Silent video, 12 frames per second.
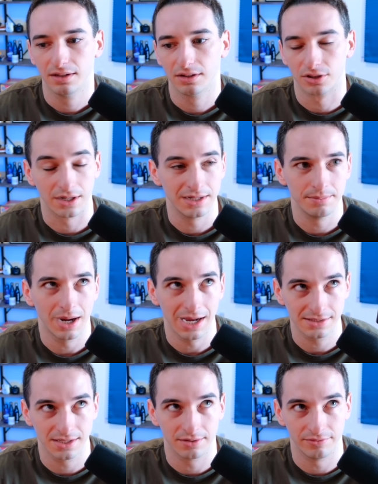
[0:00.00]
or any
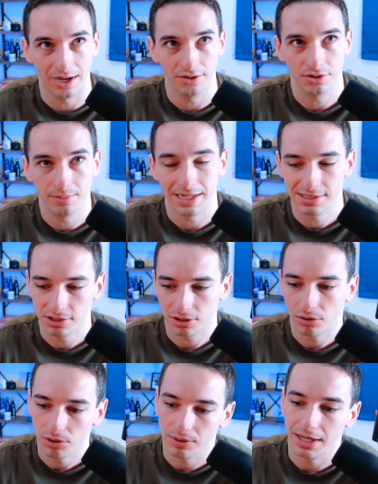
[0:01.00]
positive value by
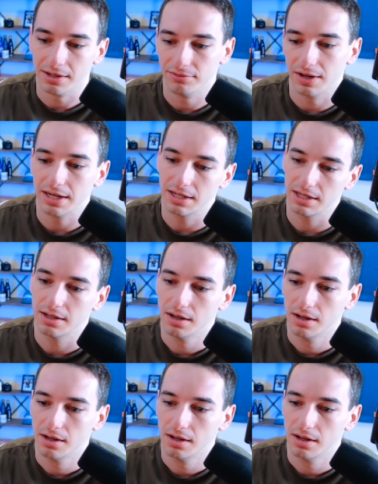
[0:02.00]
0, you get infinity.